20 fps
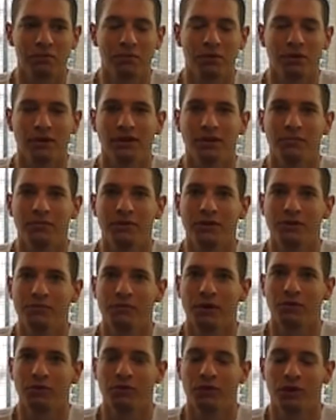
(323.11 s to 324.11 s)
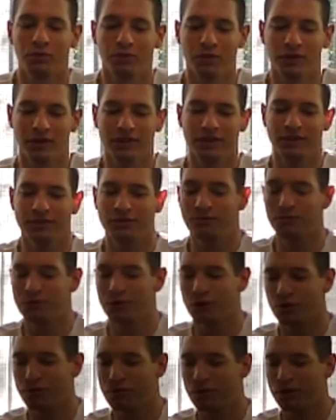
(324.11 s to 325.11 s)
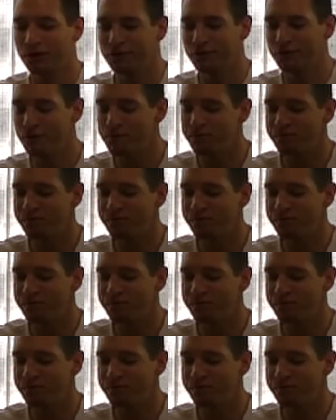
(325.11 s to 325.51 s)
put a lemon in your mouth without one of these miracle berries.